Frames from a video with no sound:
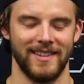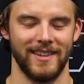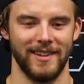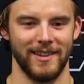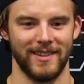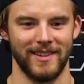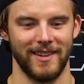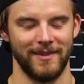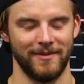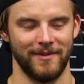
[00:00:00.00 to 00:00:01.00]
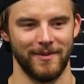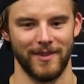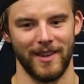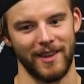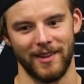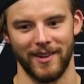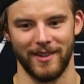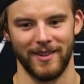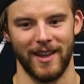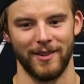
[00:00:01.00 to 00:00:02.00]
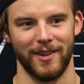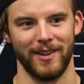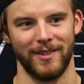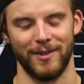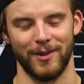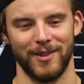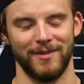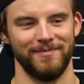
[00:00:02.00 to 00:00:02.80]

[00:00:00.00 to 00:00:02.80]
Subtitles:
just down the door.